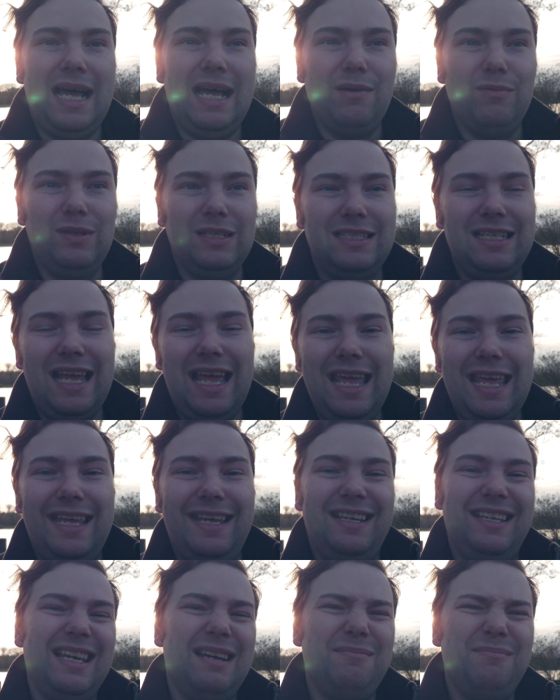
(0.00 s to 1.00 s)
I will
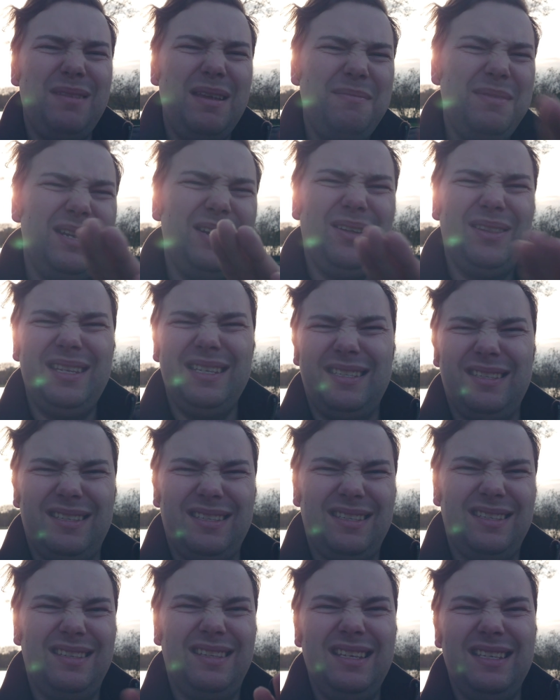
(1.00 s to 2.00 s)
take, yeah, maybe not
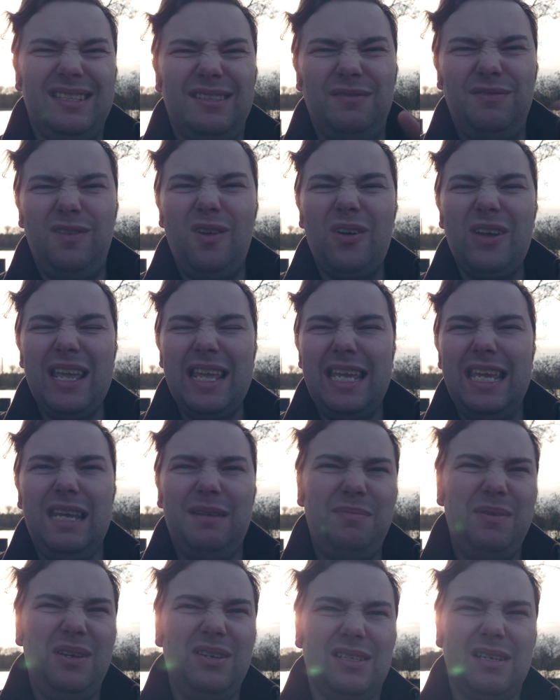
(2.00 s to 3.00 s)
this vlogging
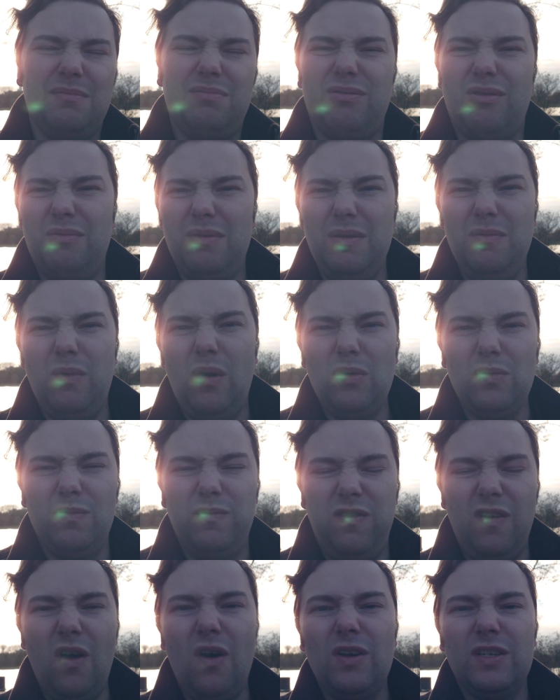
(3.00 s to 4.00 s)
kit, because I probably won't
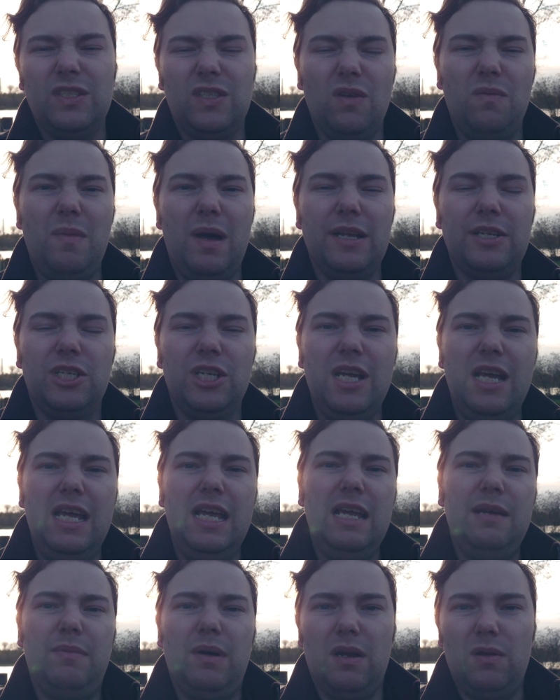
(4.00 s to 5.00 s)
vlog so much,
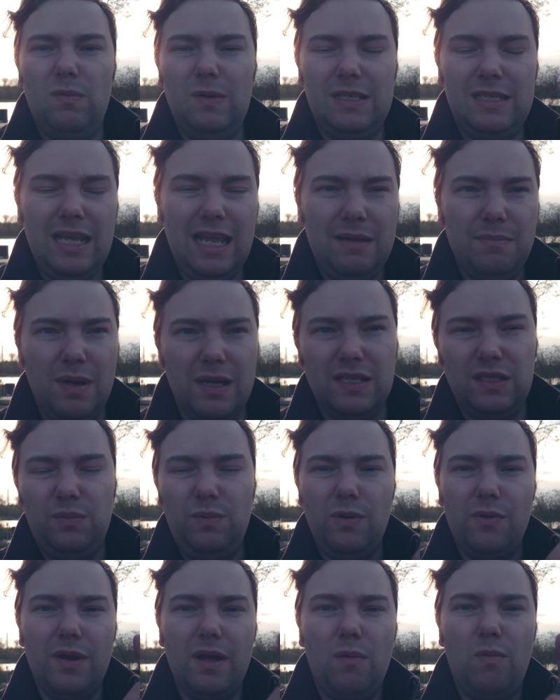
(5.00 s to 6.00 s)
but I will take my
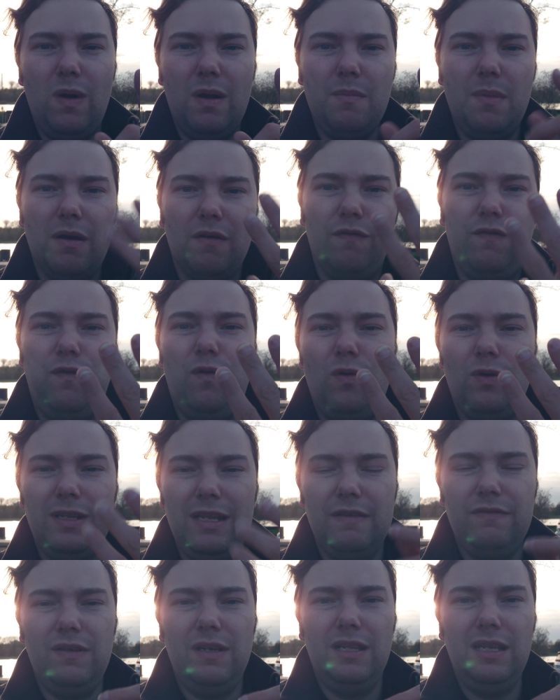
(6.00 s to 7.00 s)
Xperia 1 Mark IV
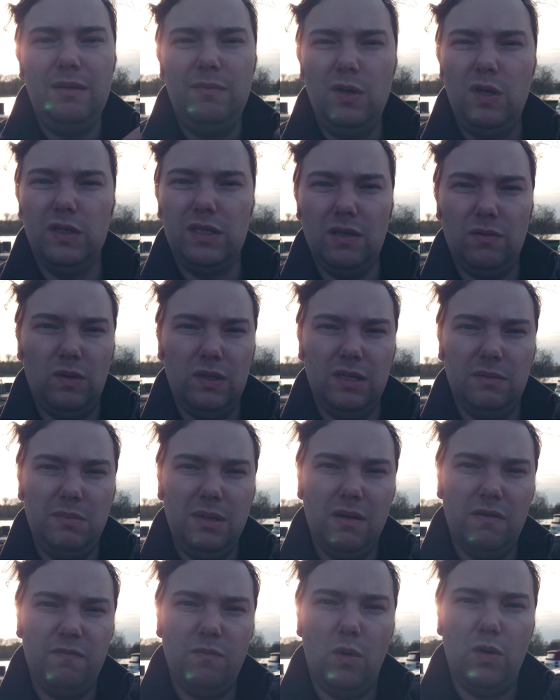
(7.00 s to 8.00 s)
definitely, because I want a
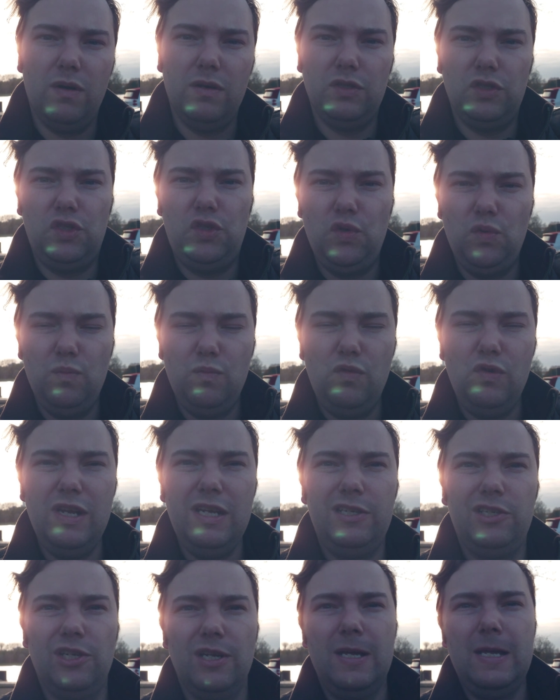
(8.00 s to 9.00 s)
bit of more zoom
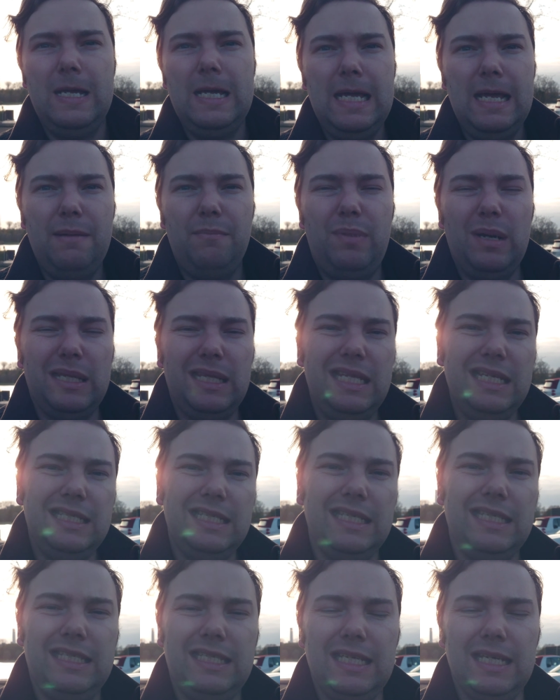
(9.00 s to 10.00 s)
reach. But
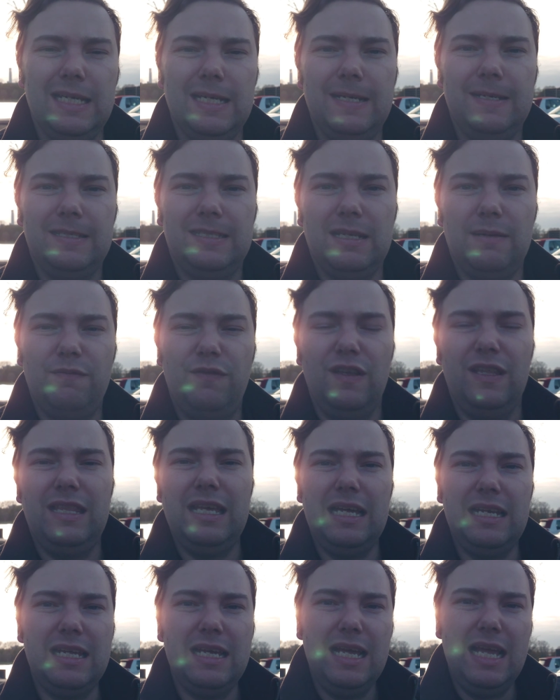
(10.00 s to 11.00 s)
this is something
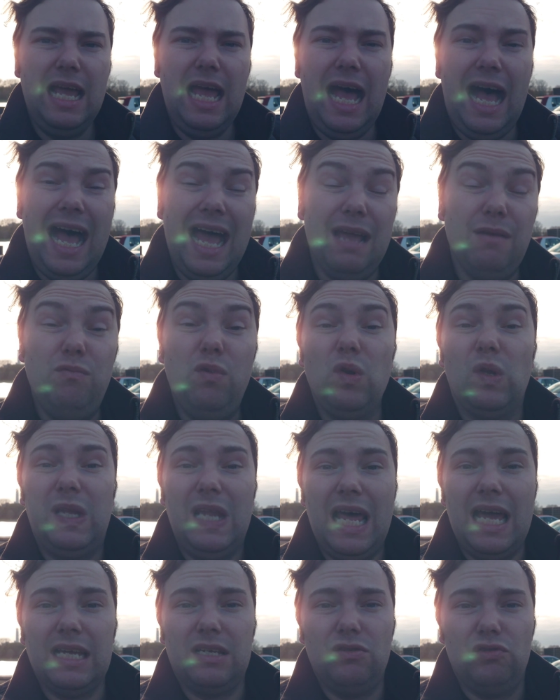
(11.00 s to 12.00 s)
that I would
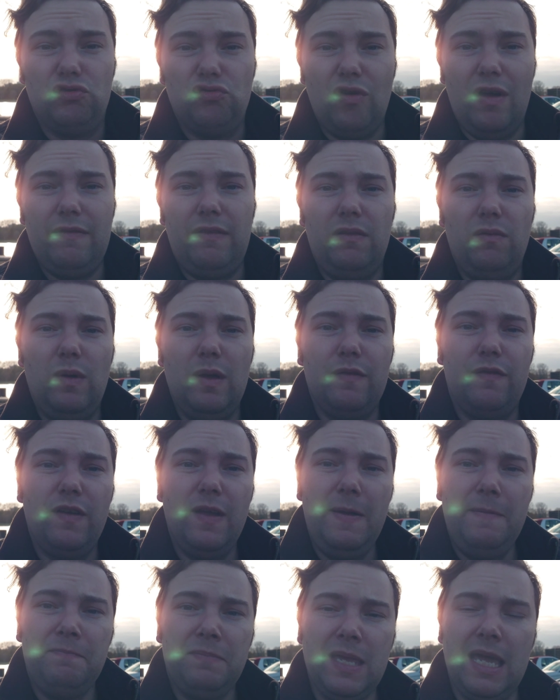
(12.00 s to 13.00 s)
like to travel with
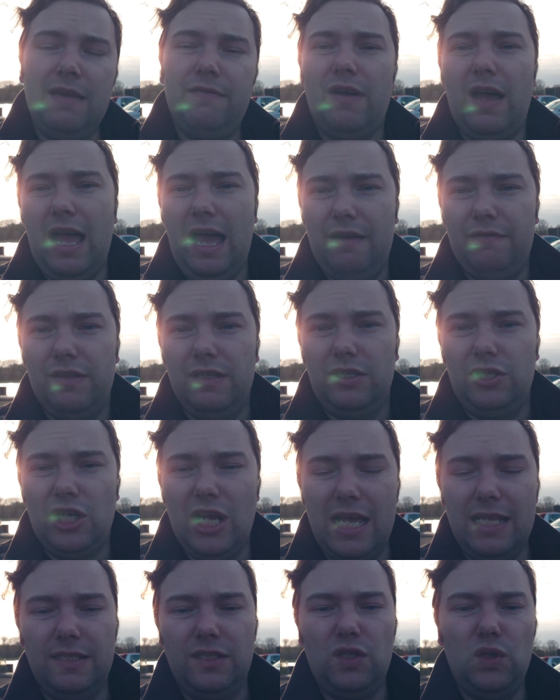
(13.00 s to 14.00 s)
if I have the
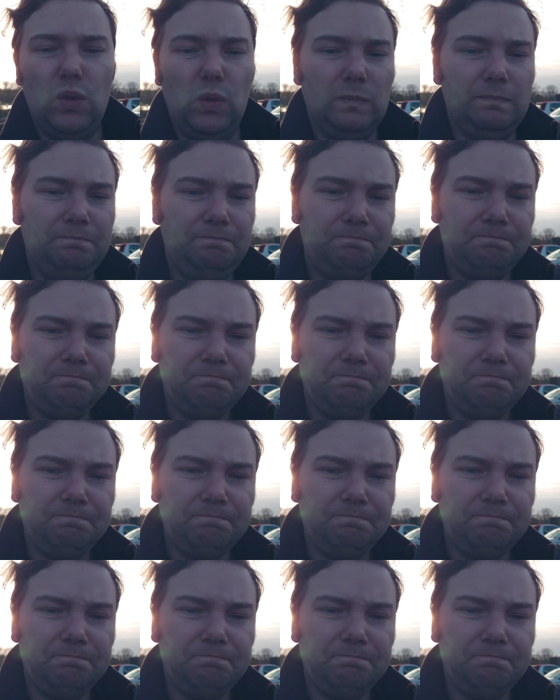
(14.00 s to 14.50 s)
chance to,